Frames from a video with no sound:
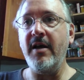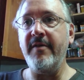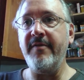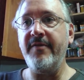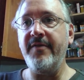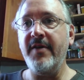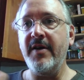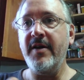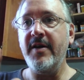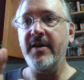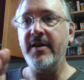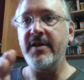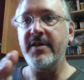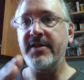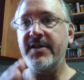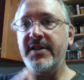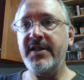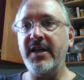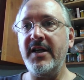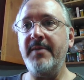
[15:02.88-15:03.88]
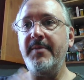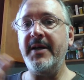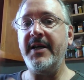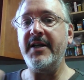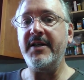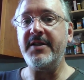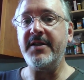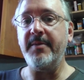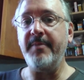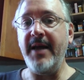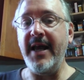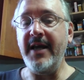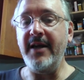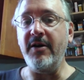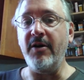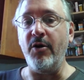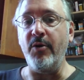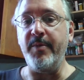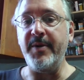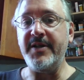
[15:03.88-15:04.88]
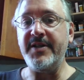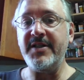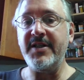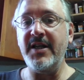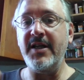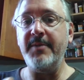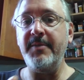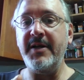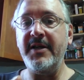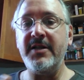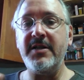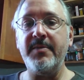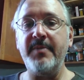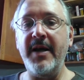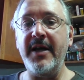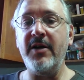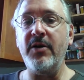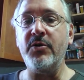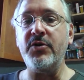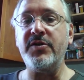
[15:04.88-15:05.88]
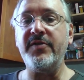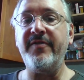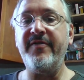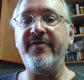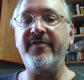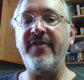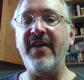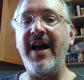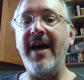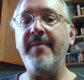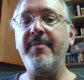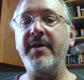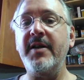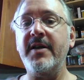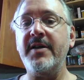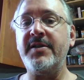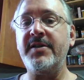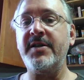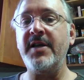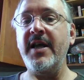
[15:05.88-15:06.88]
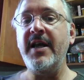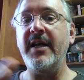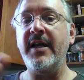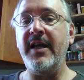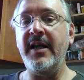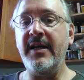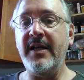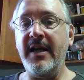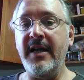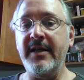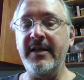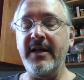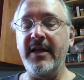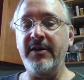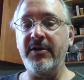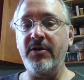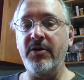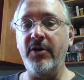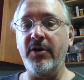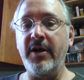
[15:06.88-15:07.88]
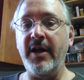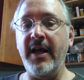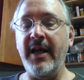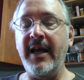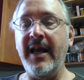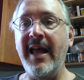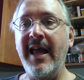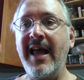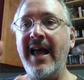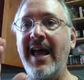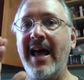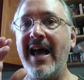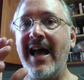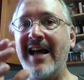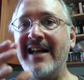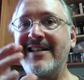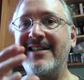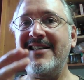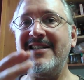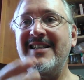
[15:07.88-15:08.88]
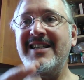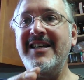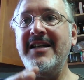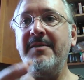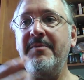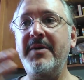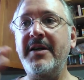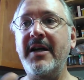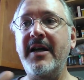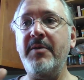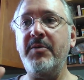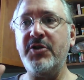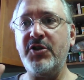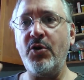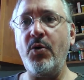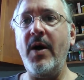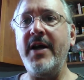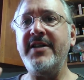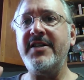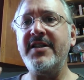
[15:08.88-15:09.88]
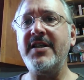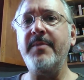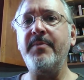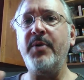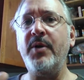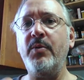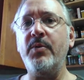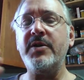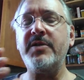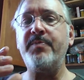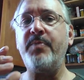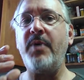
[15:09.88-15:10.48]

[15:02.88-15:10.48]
of cinnamon and tomato, but cinnamon and tomato is fabulous in Indian cooking. And cinnamon, it was quite simple. It was